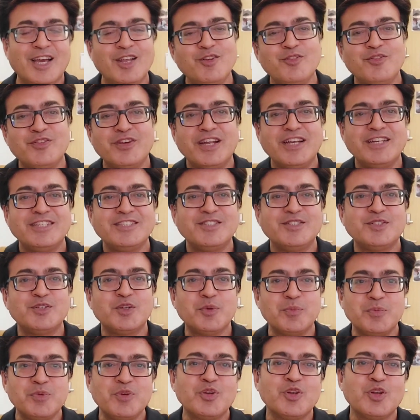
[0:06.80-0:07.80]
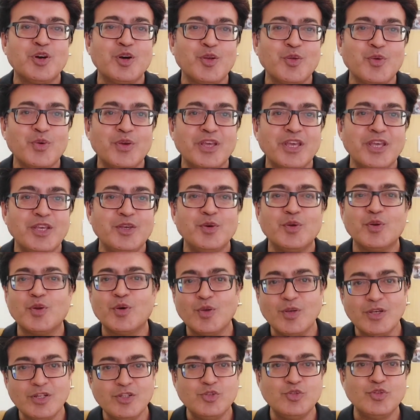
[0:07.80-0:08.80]
hello friends hope you're all okay you're
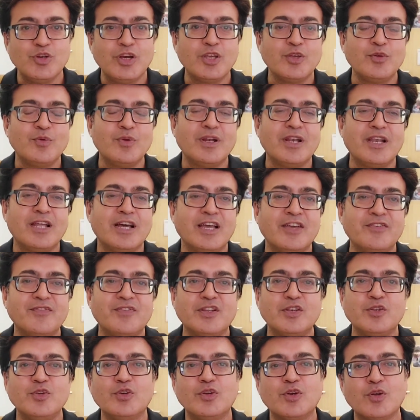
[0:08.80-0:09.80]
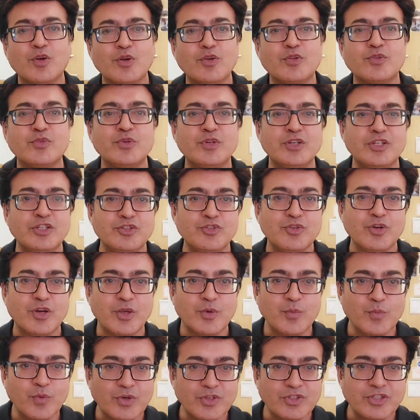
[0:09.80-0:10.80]
all enjoying your life and you're also
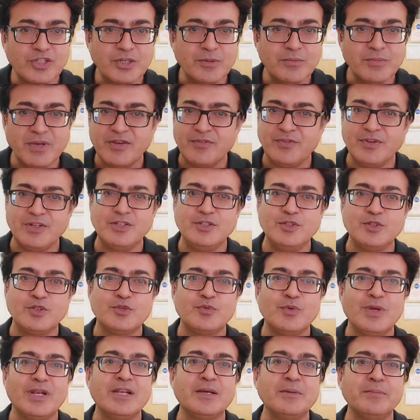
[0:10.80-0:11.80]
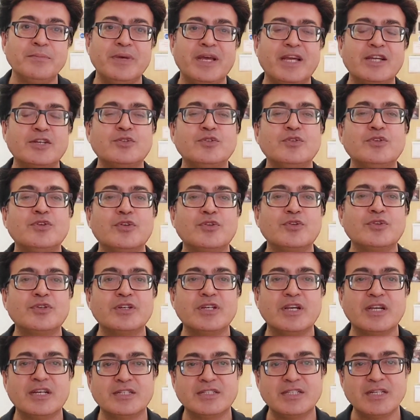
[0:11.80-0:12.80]
enjoying watching my videos welcome back to
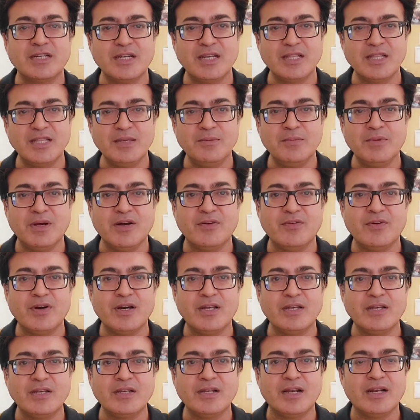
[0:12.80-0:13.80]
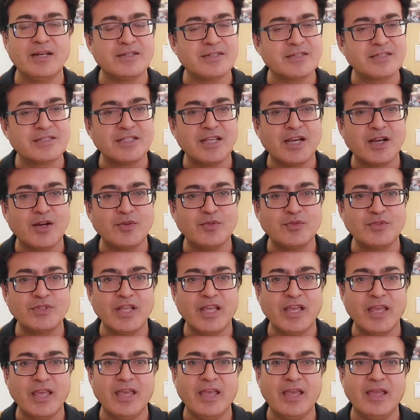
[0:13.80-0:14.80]
dr arshad nadim awan ultrasound
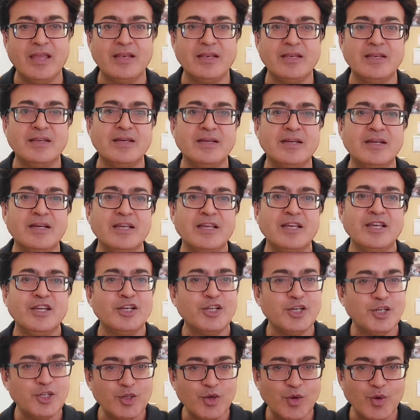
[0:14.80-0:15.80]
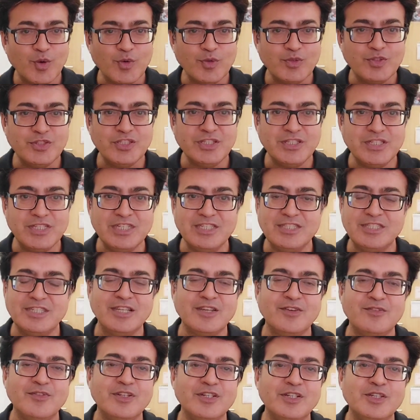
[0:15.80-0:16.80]
and uh, radiology
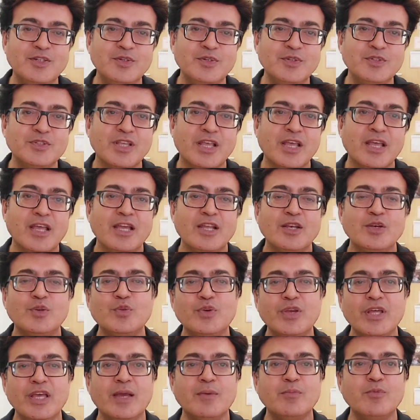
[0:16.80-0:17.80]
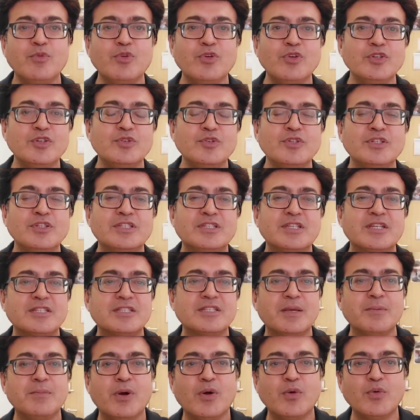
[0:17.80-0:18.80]
teaching videos today i'm going to
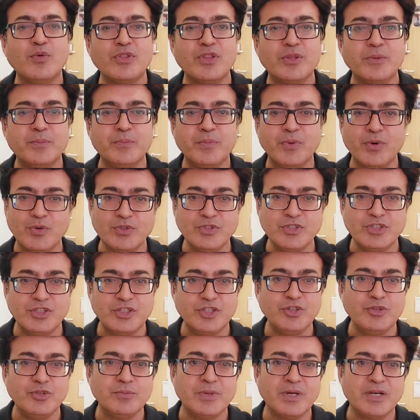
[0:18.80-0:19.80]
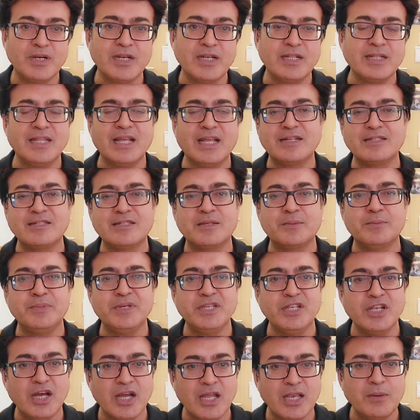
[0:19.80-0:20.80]
discuss about the bone tumor that's a
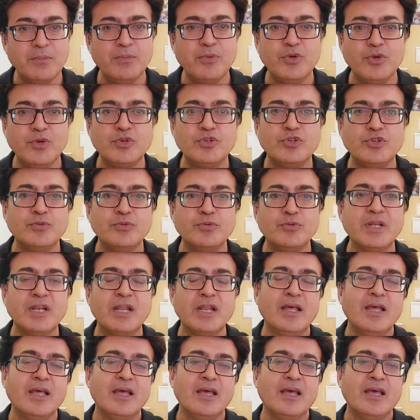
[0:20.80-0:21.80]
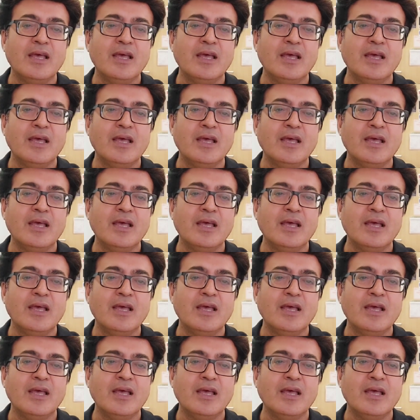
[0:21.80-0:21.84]
benign bone tumor